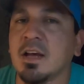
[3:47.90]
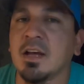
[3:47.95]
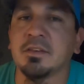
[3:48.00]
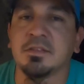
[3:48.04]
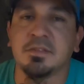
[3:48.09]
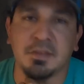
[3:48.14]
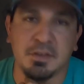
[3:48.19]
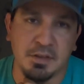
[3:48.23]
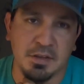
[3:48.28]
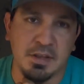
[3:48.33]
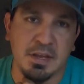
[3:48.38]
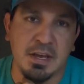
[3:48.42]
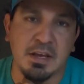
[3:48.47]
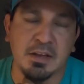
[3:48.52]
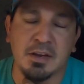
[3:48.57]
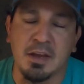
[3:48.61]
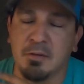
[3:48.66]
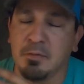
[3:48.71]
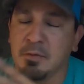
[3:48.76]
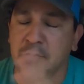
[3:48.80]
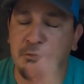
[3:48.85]
I'll tell you
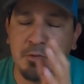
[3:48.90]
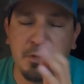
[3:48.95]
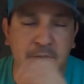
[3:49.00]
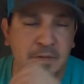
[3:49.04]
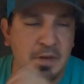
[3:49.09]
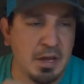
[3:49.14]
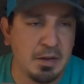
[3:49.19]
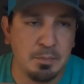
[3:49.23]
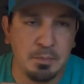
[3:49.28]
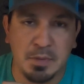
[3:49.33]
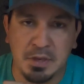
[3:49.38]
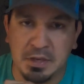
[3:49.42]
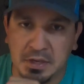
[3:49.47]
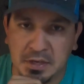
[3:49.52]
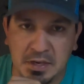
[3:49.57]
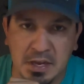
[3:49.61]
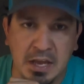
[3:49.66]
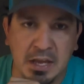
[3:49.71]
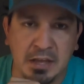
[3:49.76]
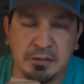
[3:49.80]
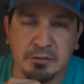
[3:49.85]
that. I mean, we've had many
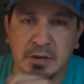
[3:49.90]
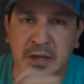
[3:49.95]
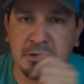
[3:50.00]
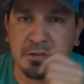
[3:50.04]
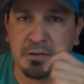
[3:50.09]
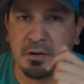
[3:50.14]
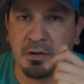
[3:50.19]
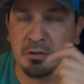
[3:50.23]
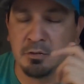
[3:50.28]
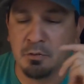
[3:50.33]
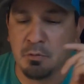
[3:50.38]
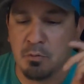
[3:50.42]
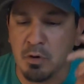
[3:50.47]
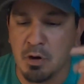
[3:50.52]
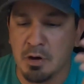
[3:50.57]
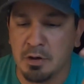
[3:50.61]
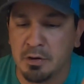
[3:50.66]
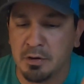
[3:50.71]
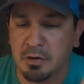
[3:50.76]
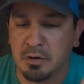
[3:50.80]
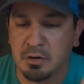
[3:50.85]
days out there on the
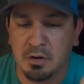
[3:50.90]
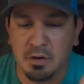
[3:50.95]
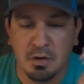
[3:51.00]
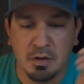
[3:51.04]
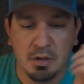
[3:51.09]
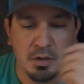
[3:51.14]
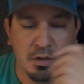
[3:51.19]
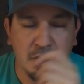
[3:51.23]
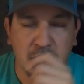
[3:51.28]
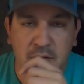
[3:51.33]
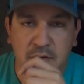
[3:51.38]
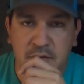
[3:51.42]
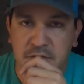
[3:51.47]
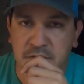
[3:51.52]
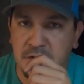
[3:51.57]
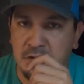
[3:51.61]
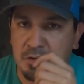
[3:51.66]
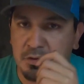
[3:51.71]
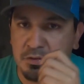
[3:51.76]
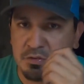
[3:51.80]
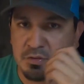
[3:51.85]
water,
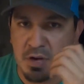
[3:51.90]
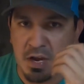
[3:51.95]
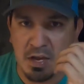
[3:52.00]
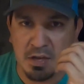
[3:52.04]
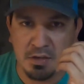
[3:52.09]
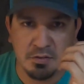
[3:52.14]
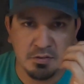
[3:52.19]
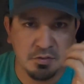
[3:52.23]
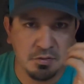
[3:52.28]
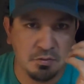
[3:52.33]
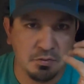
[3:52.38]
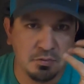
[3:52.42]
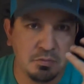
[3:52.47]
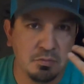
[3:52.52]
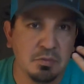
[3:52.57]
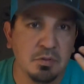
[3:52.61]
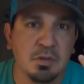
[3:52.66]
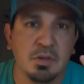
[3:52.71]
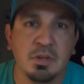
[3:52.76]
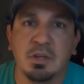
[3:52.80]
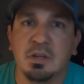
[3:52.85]
you know, trying to
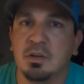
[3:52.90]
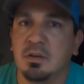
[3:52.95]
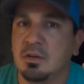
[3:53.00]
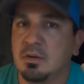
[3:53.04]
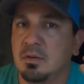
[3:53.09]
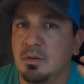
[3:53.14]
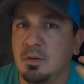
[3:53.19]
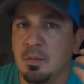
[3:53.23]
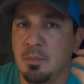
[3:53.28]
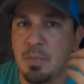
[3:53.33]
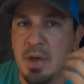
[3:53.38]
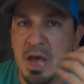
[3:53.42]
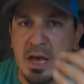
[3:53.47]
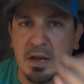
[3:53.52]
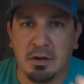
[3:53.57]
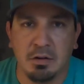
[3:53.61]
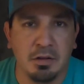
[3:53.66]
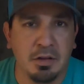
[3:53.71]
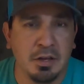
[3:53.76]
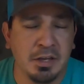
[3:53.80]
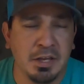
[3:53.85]

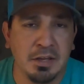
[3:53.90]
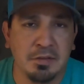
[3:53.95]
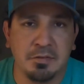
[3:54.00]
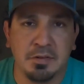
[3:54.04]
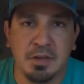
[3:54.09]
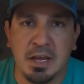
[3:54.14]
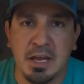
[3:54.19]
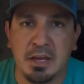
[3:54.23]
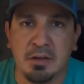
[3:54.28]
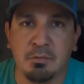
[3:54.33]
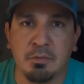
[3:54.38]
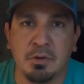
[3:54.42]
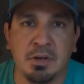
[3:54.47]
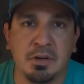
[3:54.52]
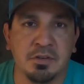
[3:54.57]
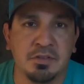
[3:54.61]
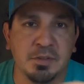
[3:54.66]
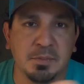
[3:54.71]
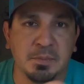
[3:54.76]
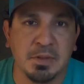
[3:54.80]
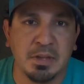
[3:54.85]
paddle against a headwind
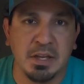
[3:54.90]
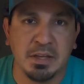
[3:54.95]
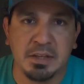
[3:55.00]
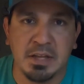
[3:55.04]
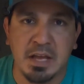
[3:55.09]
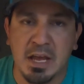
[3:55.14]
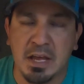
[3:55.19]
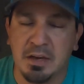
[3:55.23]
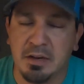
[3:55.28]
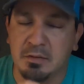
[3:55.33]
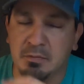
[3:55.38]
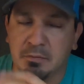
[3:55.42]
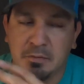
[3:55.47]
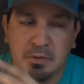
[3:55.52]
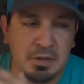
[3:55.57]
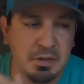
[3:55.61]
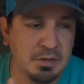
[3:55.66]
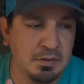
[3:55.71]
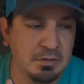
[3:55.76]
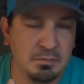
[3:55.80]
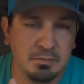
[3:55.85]
or something like that, and
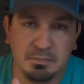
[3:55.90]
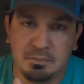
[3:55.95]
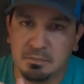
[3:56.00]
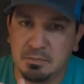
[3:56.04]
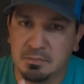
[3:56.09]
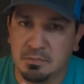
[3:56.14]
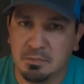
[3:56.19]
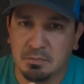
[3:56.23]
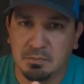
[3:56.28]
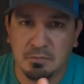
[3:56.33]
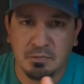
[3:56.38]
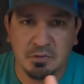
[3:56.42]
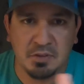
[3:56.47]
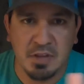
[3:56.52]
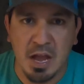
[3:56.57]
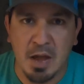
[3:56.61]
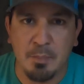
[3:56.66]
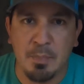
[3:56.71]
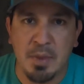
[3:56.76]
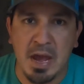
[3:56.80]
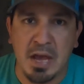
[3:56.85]
we
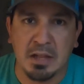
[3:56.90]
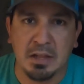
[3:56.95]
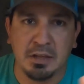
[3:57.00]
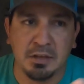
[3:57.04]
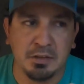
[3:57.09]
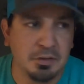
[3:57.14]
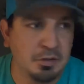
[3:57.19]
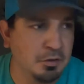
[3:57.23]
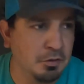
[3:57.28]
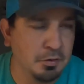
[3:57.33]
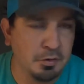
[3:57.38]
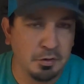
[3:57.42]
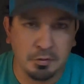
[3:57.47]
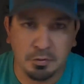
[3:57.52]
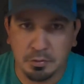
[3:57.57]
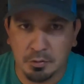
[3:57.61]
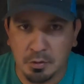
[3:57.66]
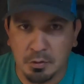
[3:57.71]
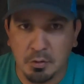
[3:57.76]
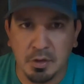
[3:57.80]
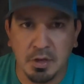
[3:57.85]
stop paddling, you know, to
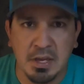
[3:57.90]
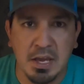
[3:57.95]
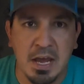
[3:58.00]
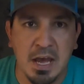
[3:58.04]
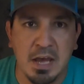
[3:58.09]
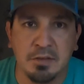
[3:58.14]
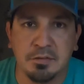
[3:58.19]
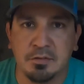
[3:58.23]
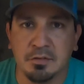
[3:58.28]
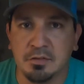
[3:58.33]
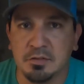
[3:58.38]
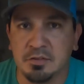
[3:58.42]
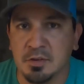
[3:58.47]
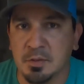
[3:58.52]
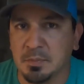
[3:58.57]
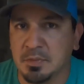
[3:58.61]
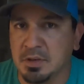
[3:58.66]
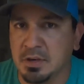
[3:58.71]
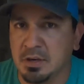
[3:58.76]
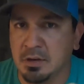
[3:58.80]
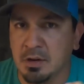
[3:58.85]
throw a cast or
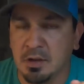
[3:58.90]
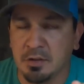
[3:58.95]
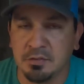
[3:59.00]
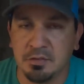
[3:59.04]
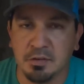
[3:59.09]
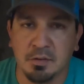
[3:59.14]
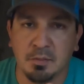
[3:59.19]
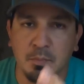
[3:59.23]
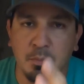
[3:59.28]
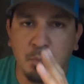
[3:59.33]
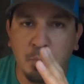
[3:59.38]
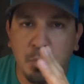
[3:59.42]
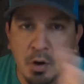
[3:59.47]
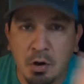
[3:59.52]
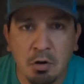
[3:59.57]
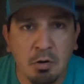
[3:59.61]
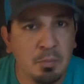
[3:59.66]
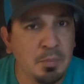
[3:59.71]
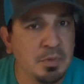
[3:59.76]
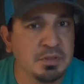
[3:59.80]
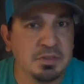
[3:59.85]
something, and all of a sudden,
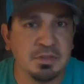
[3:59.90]
boom!